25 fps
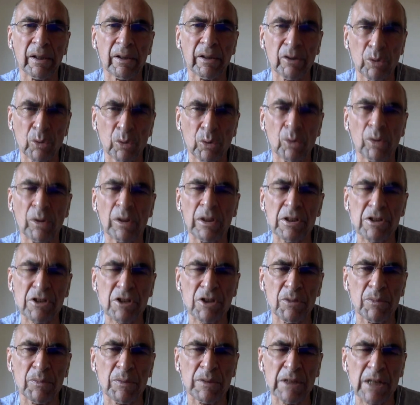your list
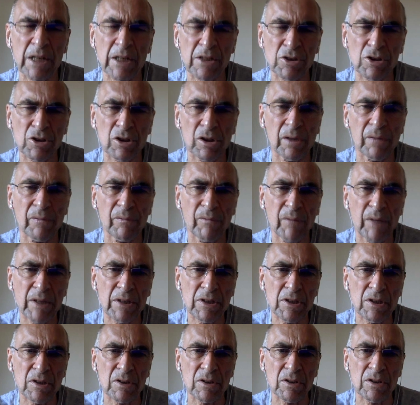of potential
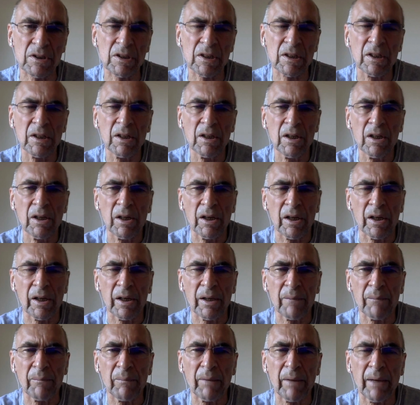investors,
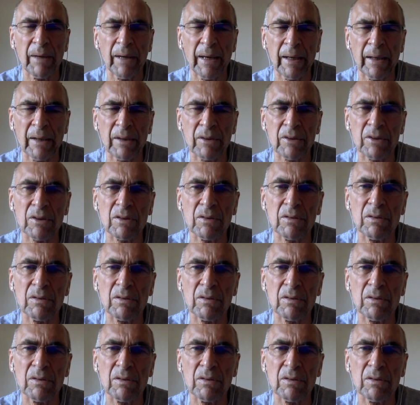and